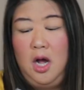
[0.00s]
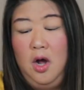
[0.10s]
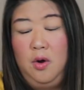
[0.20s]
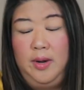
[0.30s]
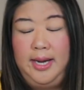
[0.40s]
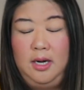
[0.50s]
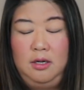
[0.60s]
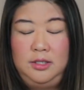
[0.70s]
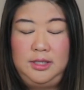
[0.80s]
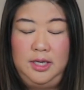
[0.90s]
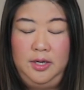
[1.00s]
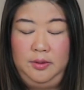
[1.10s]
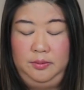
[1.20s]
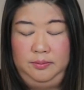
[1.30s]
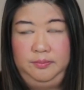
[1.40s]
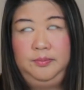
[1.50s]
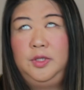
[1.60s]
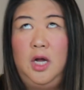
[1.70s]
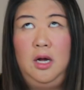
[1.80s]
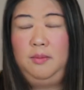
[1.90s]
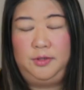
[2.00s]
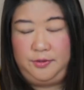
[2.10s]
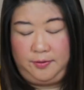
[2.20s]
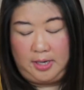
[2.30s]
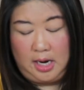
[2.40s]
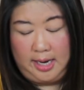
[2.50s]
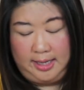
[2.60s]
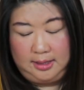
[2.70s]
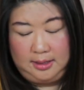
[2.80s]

Oh, and also, almost forgot.